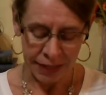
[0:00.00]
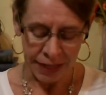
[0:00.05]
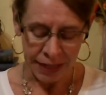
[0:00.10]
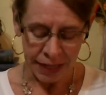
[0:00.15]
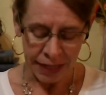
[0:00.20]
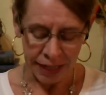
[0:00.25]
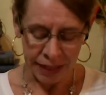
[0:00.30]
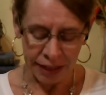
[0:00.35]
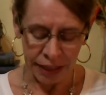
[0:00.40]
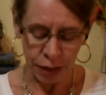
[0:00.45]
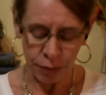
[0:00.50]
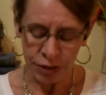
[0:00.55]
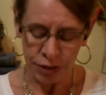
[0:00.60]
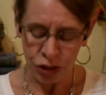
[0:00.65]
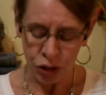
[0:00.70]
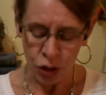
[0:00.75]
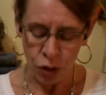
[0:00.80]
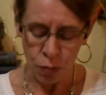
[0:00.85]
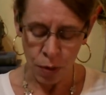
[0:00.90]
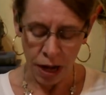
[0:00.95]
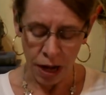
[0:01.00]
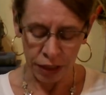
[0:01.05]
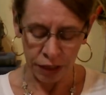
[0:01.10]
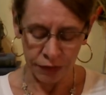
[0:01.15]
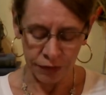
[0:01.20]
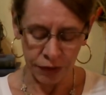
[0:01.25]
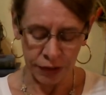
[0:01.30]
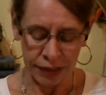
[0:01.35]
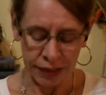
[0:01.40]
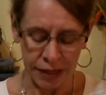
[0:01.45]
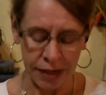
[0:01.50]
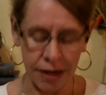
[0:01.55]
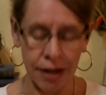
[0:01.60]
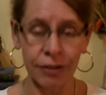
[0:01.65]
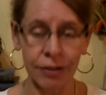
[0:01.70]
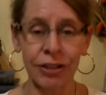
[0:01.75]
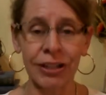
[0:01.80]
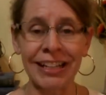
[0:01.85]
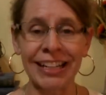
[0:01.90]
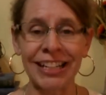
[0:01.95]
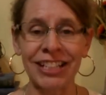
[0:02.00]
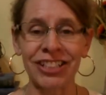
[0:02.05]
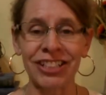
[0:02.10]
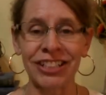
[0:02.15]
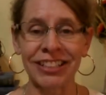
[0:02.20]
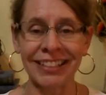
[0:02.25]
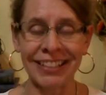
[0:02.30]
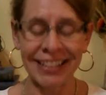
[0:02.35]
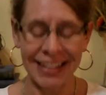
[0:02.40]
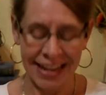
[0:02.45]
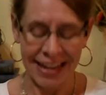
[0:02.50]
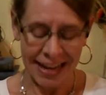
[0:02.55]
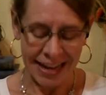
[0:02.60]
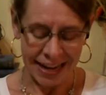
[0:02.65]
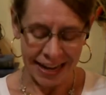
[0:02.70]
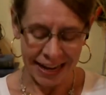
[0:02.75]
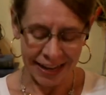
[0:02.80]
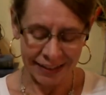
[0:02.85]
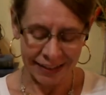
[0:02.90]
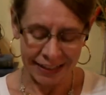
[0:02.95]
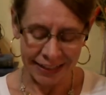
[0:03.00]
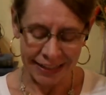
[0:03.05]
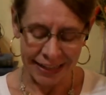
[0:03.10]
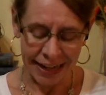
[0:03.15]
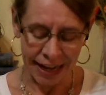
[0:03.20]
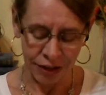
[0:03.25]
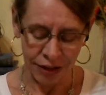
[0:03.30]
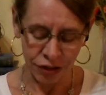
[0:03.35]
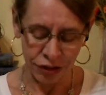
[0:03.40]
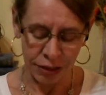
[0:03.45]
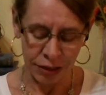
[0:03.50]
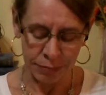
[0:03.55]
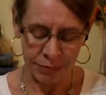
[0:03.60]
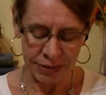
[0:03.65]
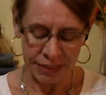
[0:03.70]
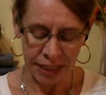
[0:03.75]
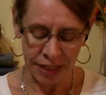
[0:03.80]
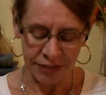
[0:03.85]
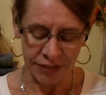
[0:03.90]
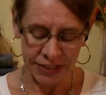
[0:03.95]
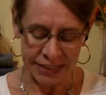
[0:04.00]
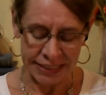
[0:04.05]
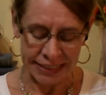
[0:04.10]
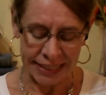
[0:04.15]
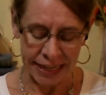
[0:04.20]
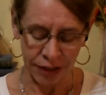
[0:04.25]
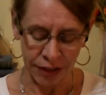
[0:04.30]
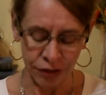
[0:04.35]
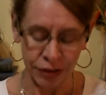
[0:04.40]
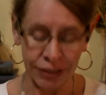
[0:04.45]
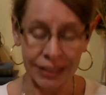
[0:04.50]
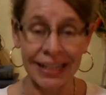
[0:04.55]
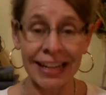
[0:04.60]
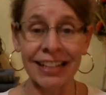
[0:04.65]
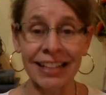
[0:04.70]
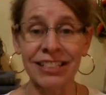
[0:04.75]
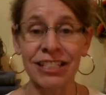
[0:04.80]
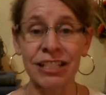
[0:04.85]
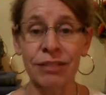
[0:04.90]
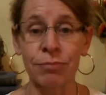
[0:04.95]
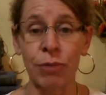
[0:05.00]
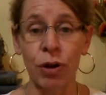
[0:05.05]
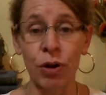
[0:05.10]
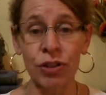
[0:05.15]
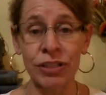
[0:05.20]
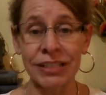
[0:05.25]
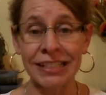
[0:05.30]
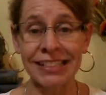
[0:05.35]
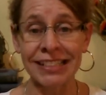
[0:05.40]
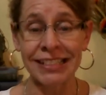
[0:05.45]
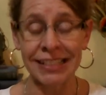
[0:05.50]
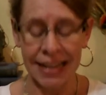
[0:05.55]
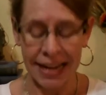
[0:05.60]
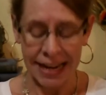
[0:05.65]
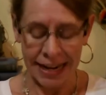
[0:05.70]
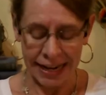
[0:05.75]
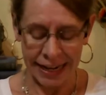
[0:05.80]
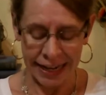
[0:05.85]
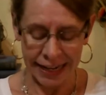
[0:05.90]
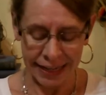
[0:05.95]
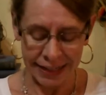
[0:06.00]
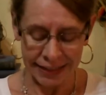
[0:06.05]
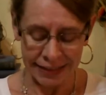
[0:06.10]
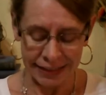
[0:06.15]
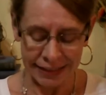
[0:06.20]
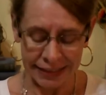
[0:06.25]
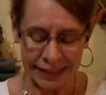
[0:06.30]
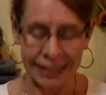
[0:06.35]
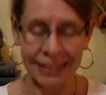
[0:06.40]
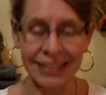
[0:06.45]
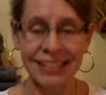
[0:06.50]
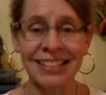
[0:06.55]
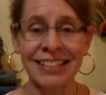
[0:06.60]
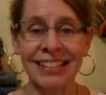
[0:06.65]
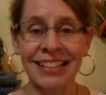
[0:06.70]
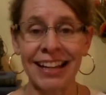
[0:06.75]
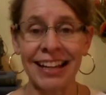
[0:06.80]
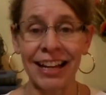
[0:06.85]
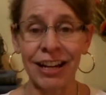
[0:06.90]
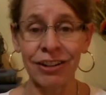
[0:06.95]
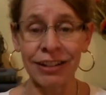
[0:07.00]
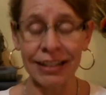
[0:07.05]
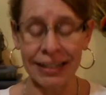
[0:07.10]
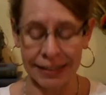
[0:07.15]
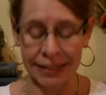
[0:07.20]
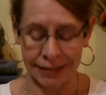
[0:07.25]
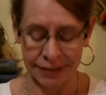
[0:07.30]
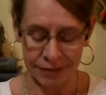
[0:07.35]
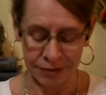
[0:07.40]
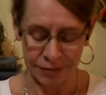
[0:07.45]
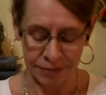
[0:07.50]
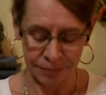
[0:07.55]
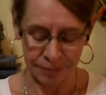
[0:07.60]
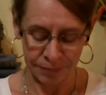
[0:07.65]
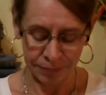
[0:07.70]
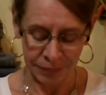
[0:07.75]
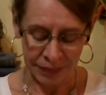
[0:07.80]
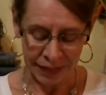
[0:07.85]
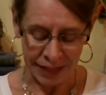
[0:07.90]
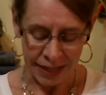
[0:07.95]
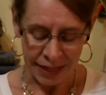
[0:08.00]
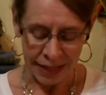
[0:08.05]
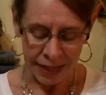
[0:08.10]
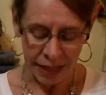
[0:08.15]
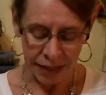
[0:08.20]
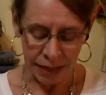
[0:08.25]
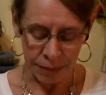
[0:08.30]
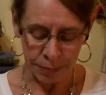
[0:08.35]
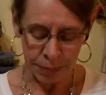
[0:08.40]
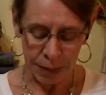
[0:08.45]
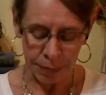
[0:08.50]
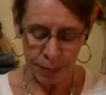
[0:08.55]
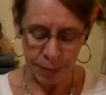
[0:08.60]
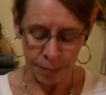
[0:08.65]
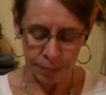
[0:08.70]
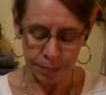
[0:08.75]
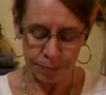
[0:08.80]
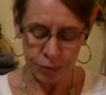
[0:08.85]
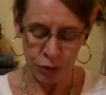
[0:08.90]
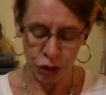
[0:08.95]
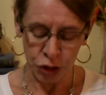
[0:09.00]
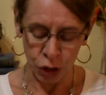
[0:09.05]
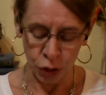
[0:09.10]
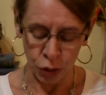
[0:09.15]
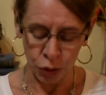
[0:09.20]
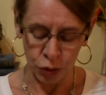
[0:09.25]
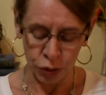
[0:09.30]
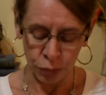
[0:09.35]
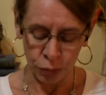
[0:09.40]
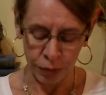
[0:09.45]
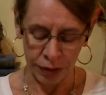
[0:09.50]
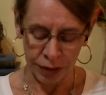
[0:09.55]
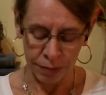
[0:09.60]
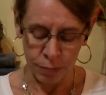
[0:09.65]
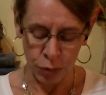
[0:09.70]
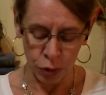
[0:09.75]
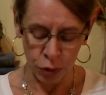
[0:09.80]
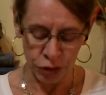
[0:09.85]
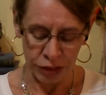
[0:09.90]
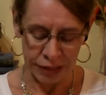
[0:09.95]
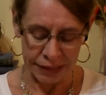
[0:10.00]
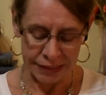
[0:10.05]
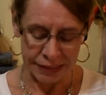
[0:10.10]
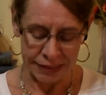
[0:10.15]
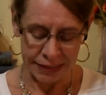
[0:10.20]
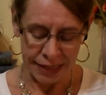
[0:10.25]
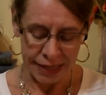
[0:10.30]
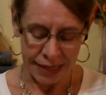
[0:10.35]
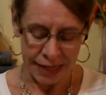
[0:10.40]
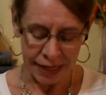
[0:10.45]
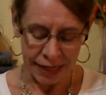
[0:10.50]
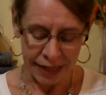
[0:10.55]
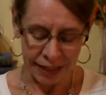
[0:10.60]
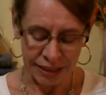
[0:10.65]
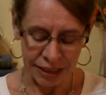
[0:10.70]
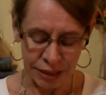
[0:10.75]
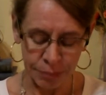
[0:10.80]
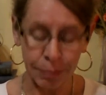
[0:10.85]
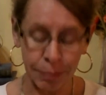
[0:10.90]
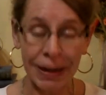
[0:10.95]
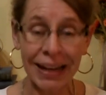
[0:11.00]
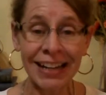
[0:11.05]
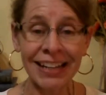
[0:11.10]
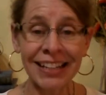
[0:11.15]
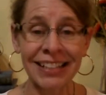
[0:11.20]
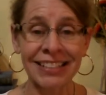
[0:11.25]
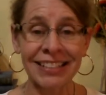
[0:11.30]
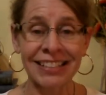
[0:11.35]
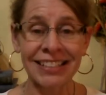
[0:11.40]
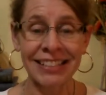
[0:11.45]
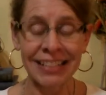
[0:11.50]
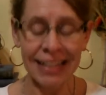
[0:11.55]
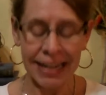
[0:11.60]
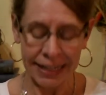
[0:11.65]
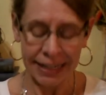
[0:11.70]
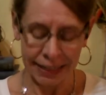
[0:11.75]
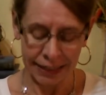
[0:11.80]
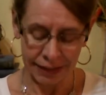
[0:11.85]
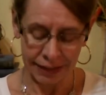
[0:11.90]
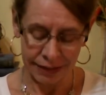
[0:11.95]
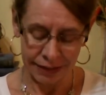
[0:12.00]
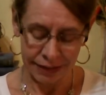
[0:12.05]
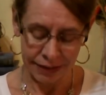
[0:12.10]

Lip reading: And there was no water for the congregation, and they gathered themselves together against Moses and against Aaron. And the people chode with Moses, and spake, saying,